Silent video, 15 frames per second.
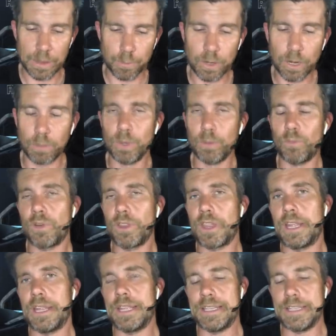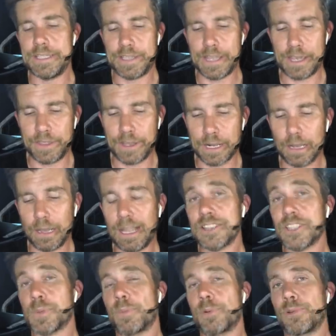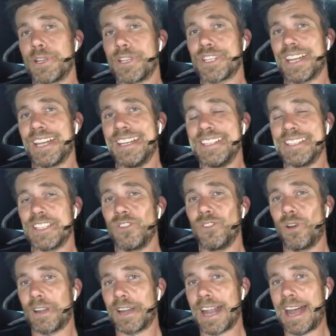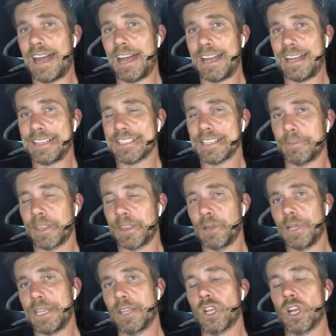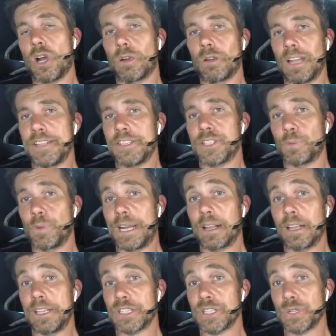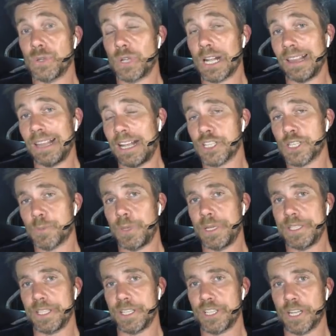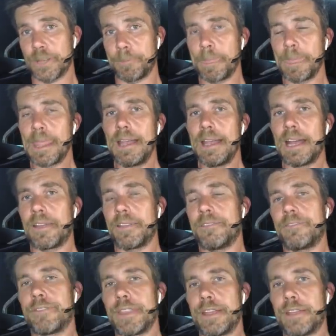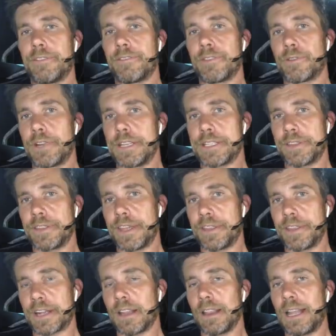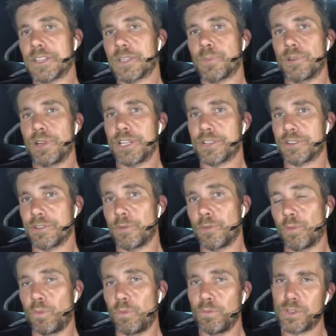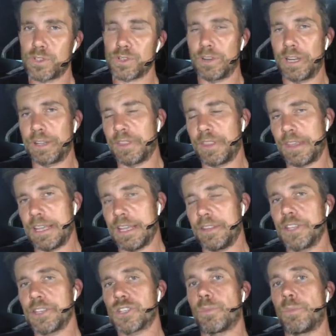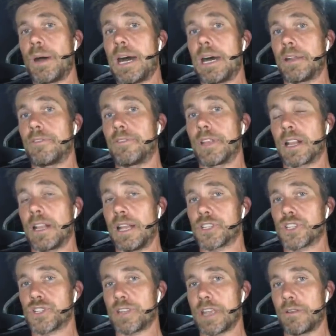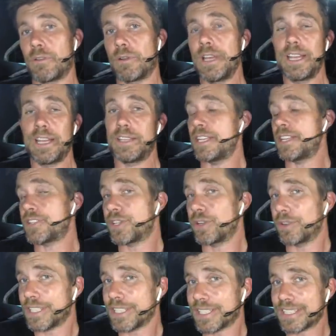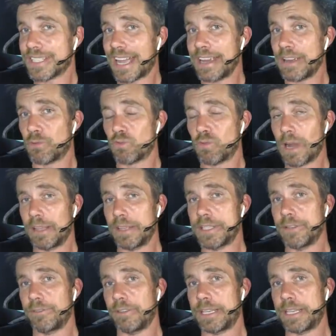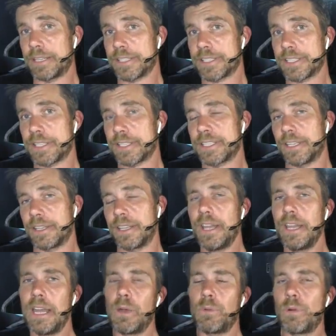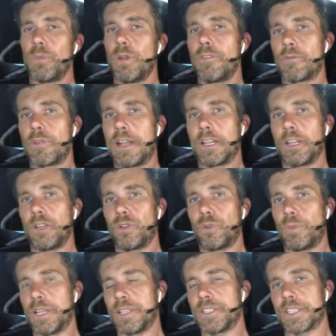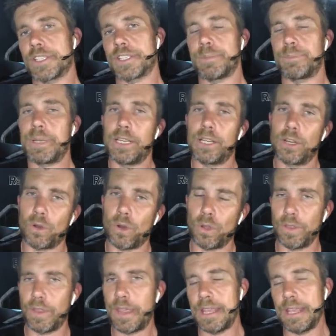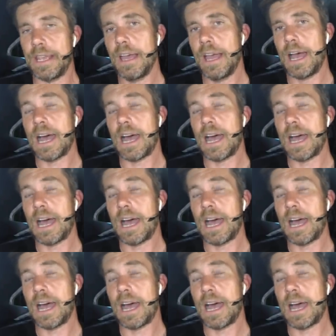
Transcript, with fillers: The problem with it is that the clutch pressure is not something that we can correlate directly to clutch position, and for the reason that the clutch pressure during the initial part of the clutch travel is actually going to stay relative consistent. It will move around a little bit, just depending on the